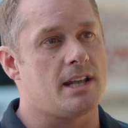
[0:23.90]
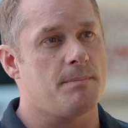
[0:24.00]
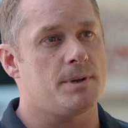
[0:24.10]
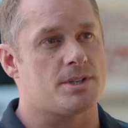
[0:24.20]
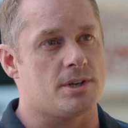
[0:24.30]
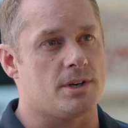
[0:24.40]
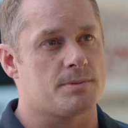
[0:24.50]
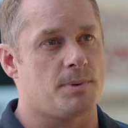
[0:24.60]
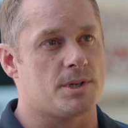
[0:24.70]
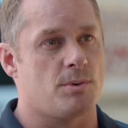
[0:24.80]

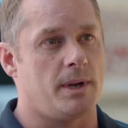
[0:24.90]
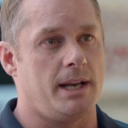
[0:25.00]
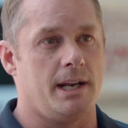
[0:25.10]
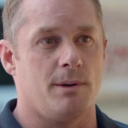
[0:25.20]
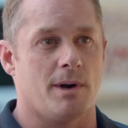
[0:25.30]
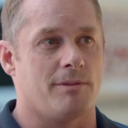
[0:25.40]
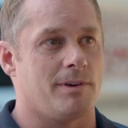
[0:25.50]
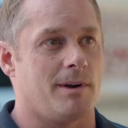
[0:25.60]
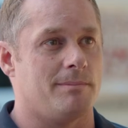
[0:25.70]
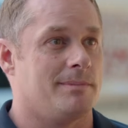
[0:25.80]
temperatures between anywhere
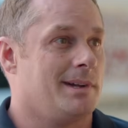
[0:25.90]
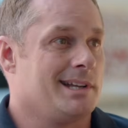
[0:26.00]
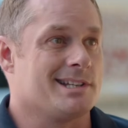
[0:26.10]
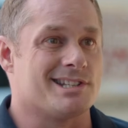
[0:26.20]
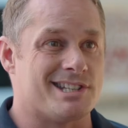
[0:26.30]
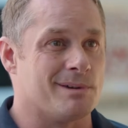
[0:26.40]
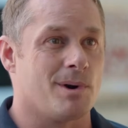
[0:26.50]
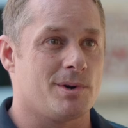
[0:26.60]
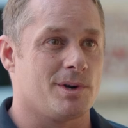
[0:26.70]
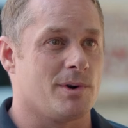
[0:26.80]
from
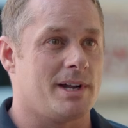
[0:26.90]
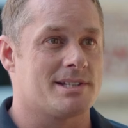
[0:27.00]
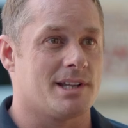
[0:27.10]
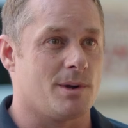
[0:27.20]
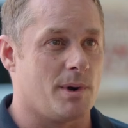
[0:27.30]
0 degrees in the